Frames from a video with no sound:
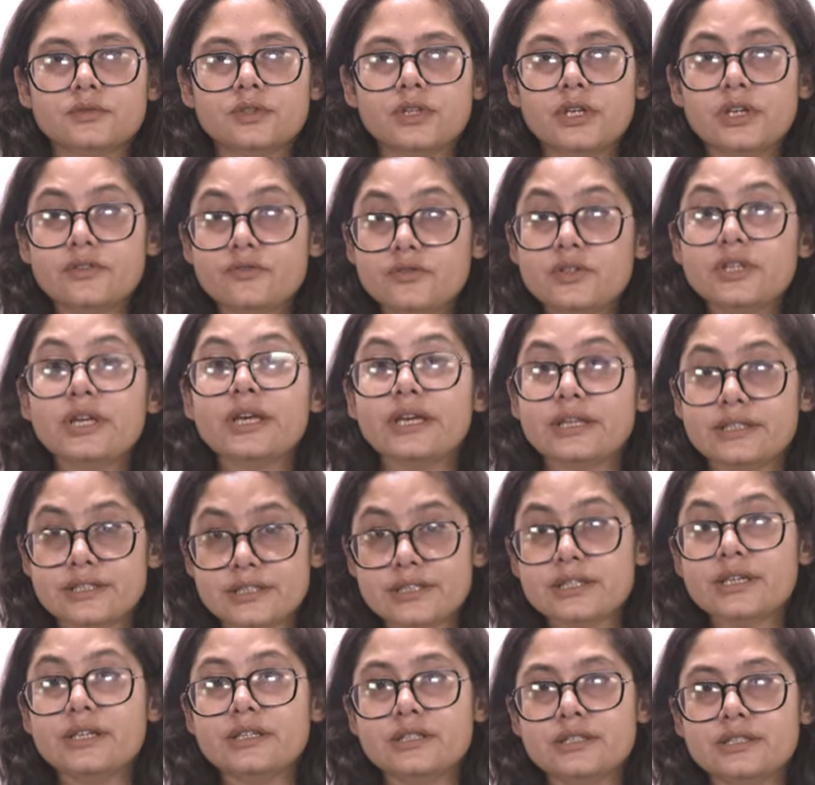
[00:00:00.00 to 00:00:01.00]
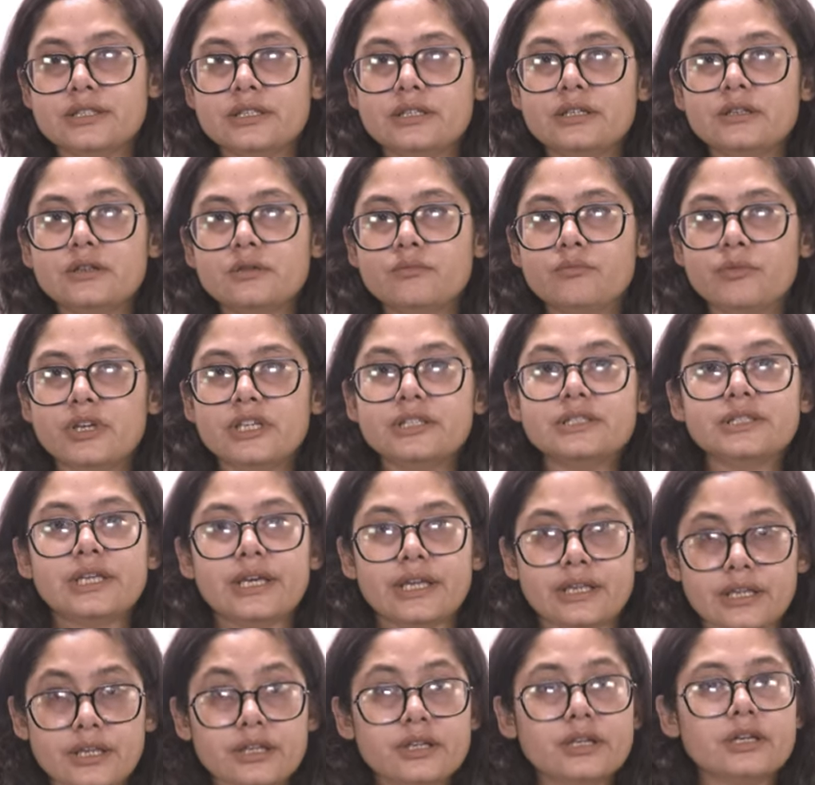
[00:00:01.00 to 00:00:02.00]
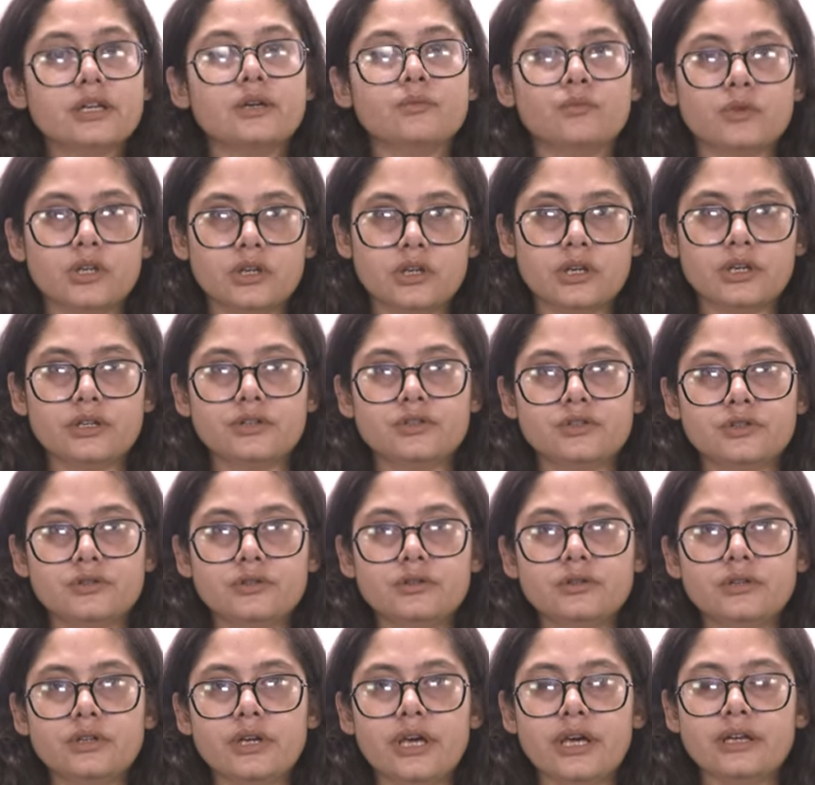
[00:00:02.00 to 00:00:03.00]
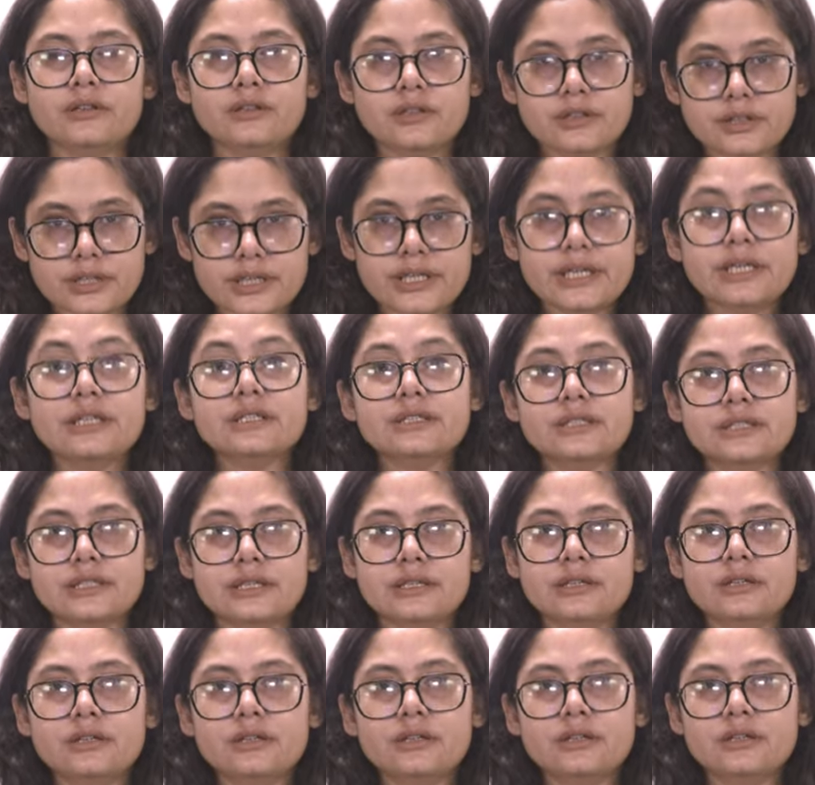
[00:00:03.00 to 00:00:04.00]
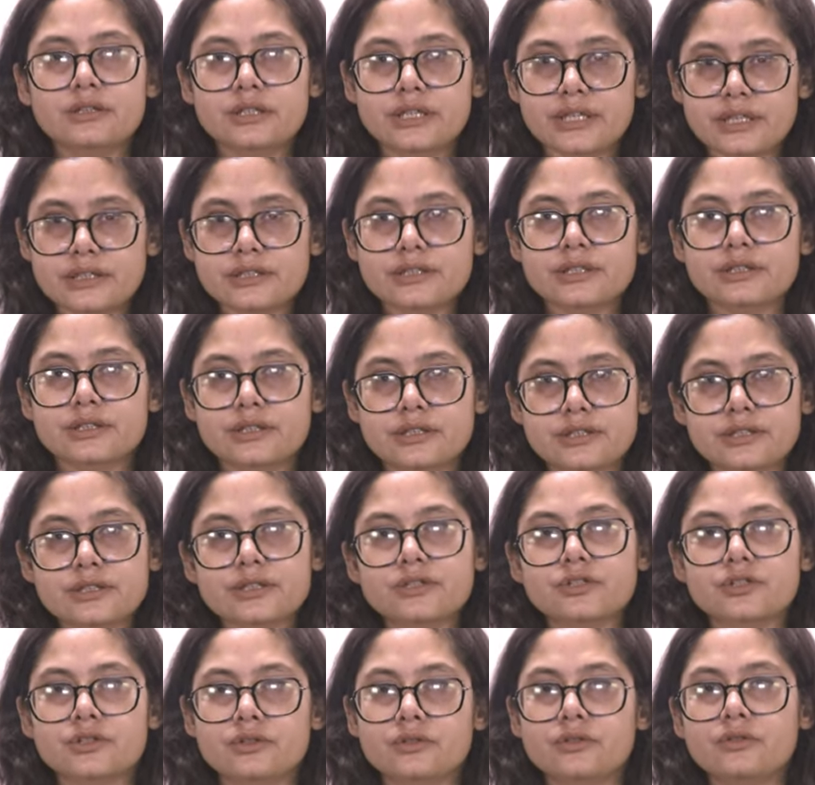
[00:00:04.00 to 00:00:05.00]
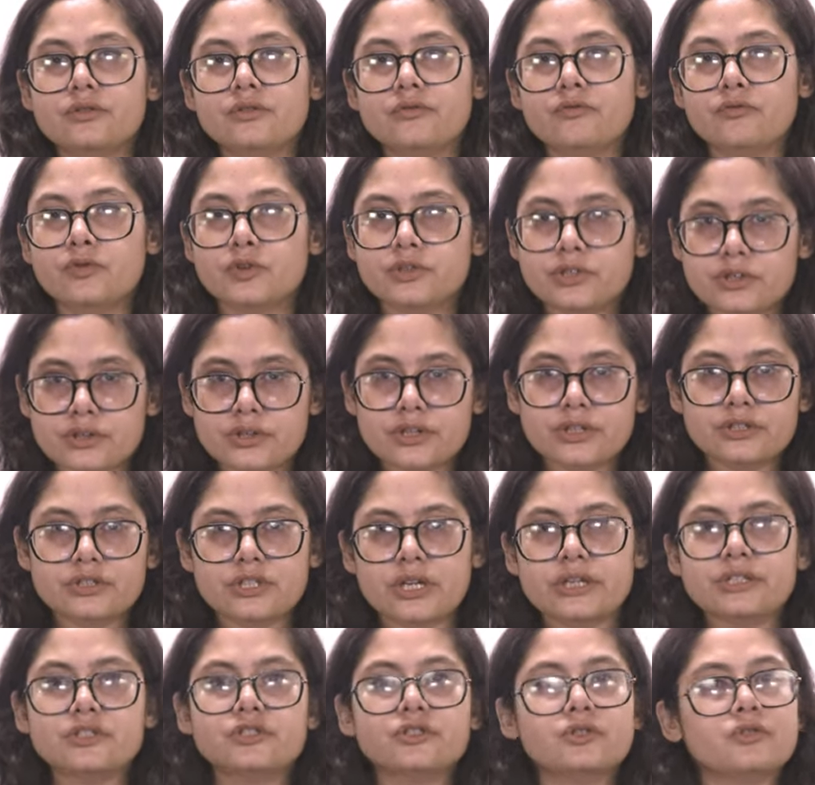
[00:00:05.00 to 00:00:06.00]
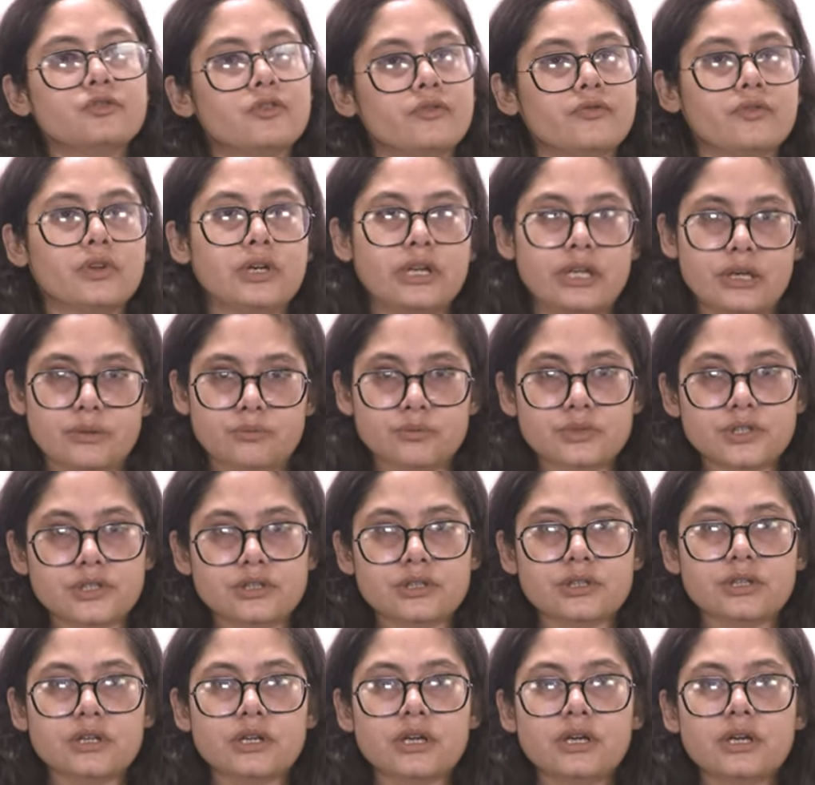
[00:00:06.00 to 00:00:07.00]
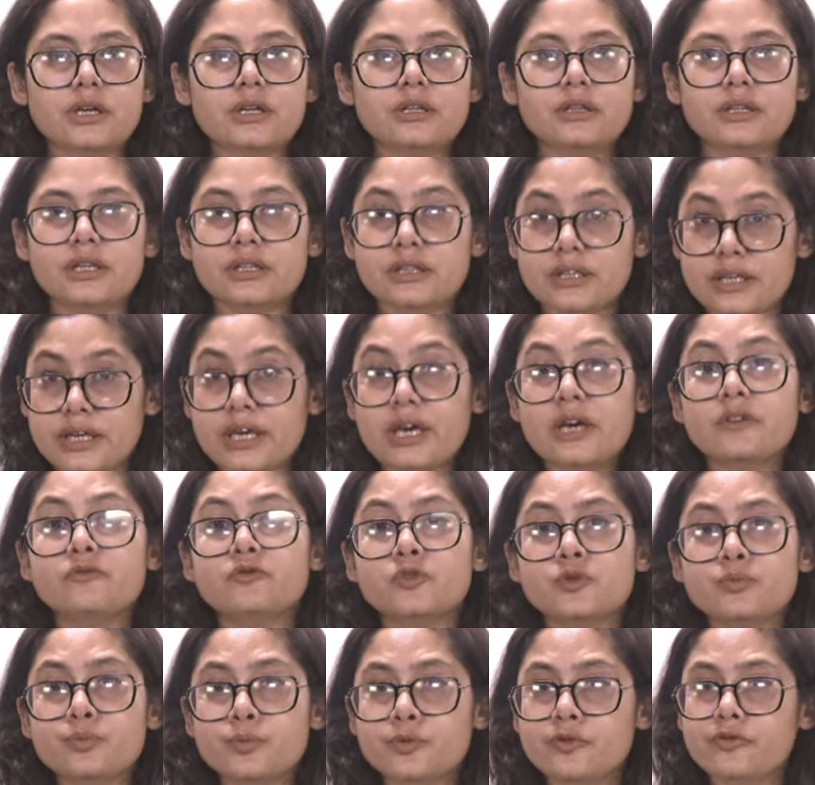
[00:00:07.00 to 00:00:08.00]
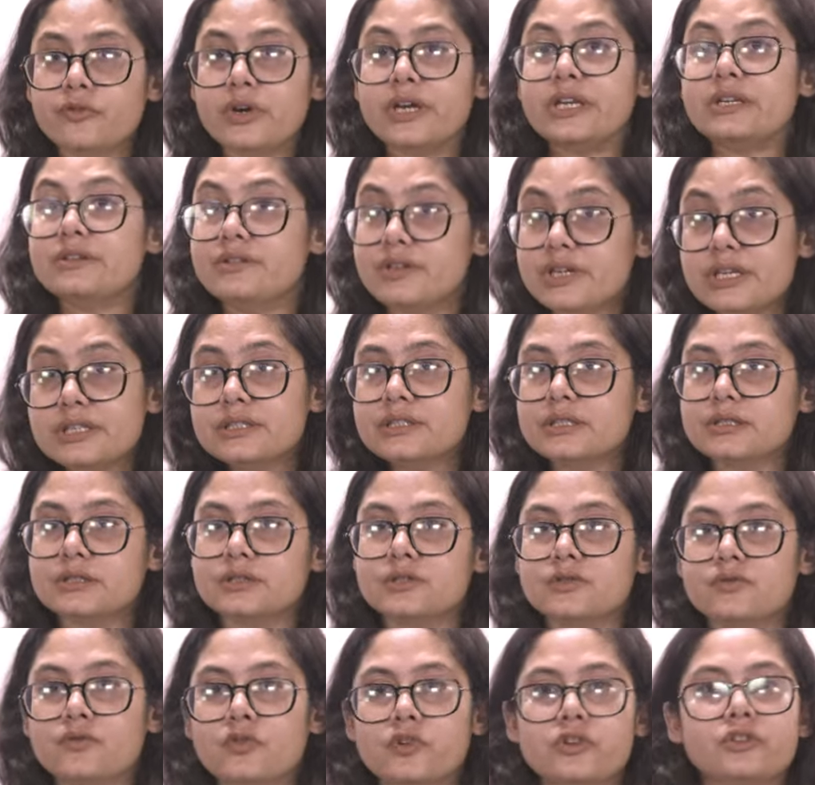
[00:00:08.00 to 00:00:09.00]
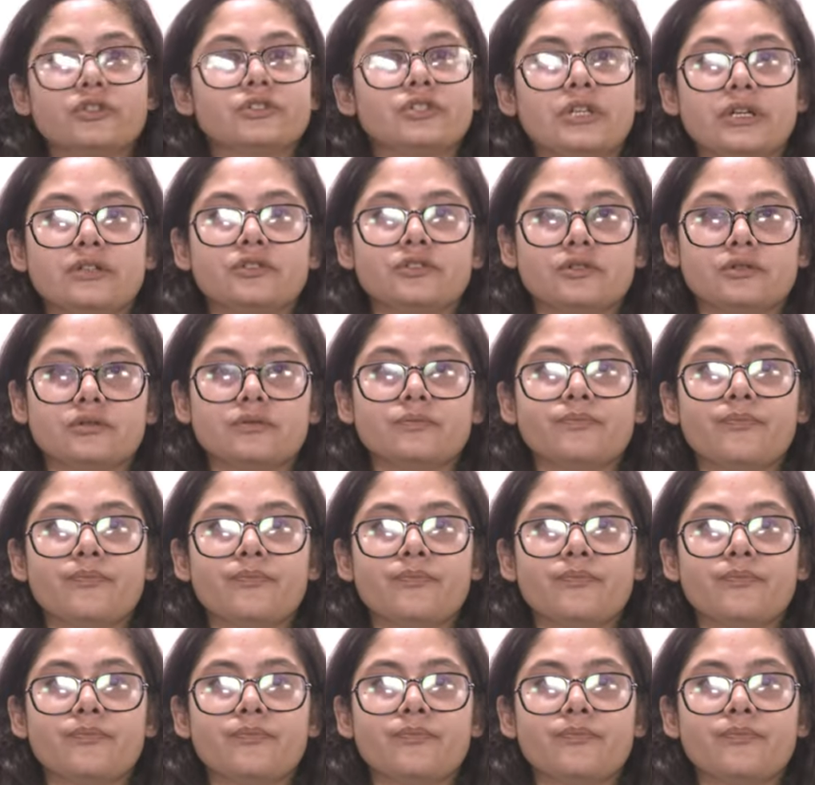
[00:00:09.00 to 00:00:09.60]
If the SDLC makes any recommendation and the DLC takes a decision for the rejection of claims, then they have to provide reasons for rejection.